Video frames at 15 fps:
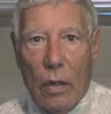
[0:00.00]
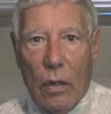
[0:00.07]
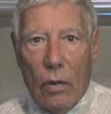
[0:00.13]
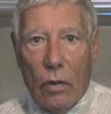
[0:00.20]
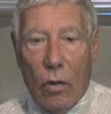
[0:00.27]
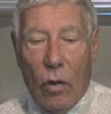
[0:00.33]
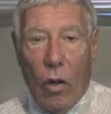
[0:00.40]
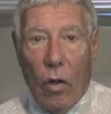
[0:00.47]

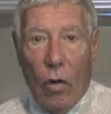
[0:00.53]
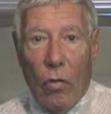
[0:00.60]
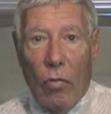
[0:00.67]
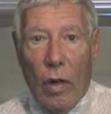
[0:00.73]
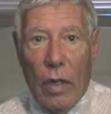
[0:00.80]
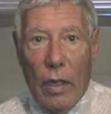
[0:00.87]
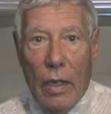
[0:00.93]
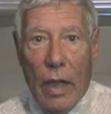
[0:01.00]
So God
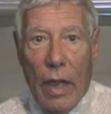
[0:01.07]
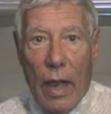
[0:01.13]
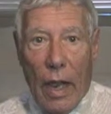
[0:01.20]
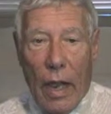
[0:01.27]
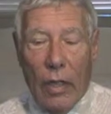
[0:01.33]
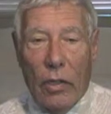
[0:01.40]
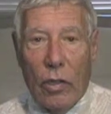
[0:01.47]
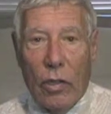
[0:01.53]
already
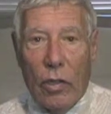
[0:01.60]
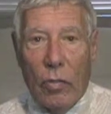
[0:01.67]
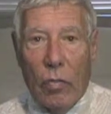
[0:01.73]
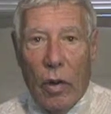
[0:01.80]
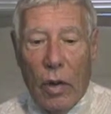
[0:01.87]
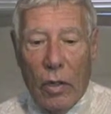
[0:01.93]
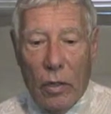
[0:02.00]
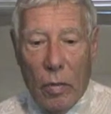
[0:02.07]
answered his
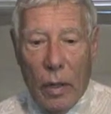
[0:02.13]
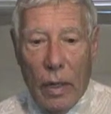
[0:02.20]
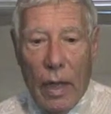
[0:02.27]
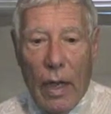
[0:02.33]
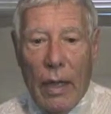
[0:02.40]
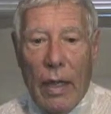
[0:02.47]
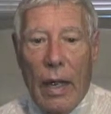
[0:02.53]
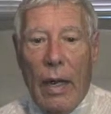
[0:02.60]
prayer as he
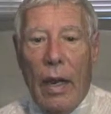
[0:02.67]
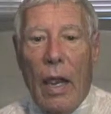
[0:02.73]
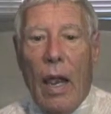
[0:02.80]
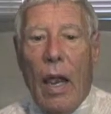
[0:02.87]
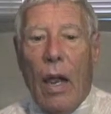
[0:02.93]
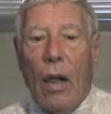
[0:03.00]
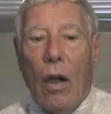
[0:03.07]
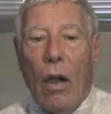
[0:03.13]
began that.
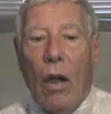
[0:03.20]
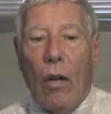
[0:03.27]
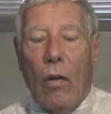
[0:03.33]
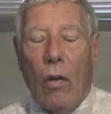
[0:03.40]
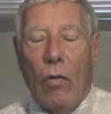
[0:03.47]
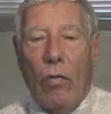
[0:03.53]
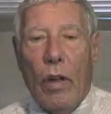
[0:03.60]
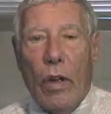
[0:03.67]
God
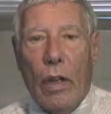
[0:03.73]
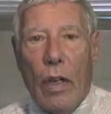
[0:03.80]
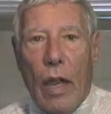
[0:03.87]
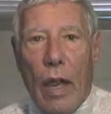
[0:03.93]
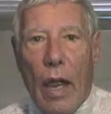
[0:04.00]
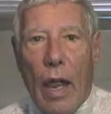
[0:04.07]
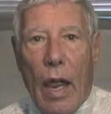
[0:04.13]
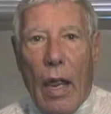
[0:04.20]
already
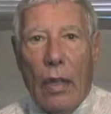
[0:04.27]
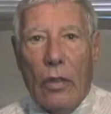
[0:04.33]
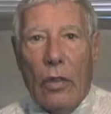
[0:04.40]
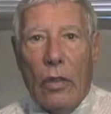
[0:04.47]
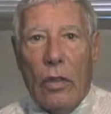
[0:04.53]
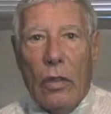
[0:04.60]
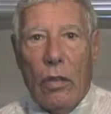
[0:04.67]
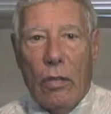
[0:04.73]

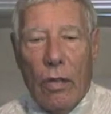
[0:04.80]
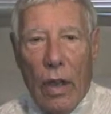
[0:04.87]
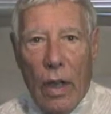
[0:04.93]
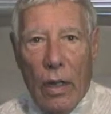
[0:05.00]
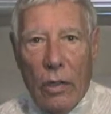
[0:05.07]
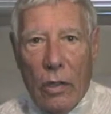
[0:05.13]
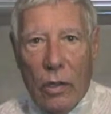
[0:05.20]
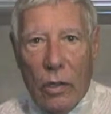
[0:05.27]
answers the
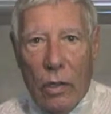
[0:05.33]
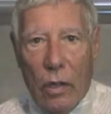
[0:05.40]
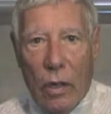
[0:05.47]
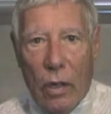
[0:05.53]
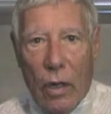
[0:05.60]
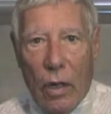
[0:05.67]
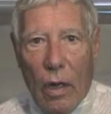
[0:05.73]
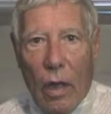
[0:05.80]
fast,
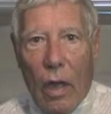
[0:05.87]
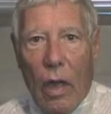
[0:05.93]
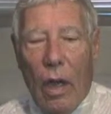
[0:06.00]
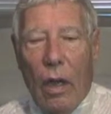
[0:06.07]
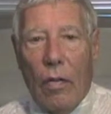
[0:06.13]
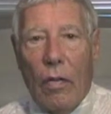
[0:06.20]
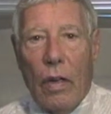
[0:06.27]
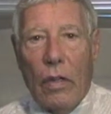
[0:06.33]

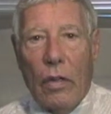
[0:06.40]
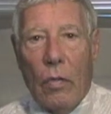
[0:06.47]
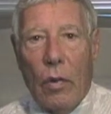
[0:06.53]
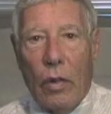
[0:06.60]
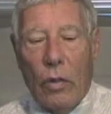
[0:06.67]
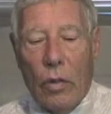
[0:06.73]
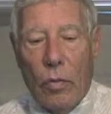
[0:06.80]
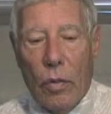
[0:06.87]
even as a
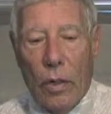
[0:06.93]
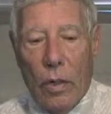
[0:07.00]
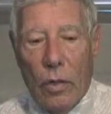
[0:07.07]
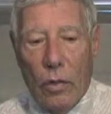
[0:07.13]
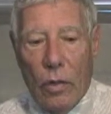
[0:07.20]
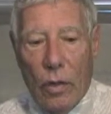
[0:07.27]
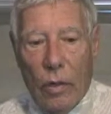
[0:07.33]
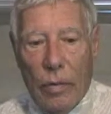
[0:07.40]
person
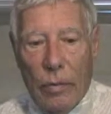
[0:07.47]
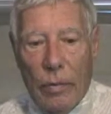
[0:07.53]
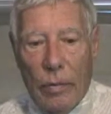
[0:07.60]
begins it.